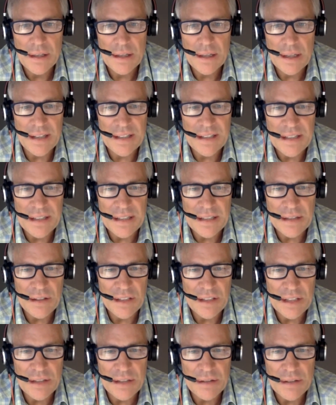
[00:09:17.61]

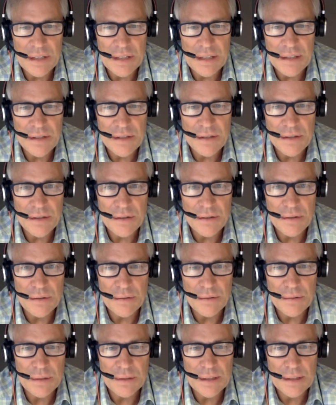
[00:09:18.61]
ideally you need
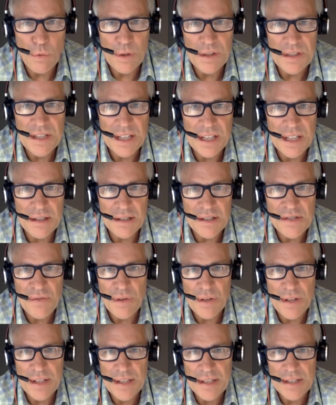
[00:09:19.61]
to retain us
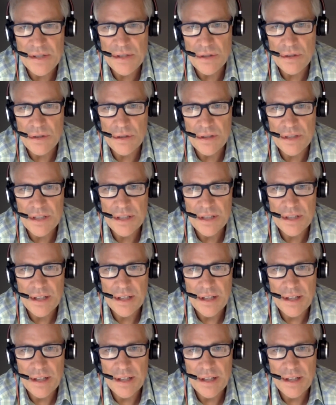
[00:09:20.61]
for that search.